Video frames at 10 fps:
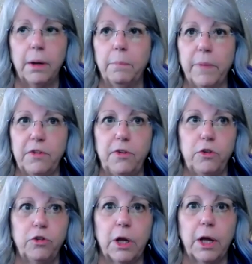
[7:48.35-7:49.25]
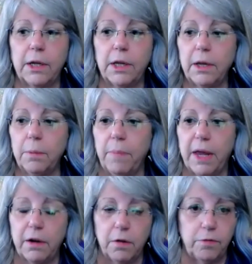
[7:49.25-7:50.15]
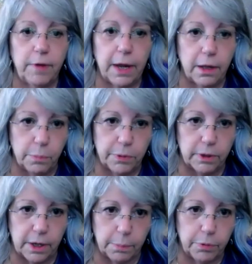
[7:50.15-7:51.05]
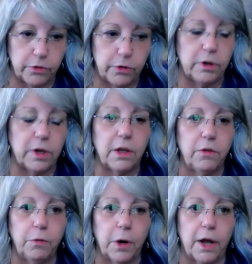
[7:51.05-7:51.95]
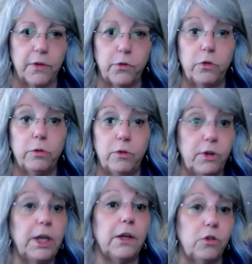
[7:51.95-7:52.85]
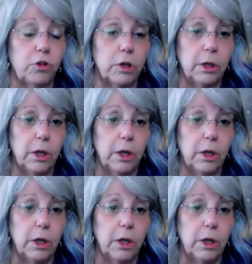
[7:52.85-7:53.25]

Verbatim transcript: my teacher Connie made available an opportunity for us to teach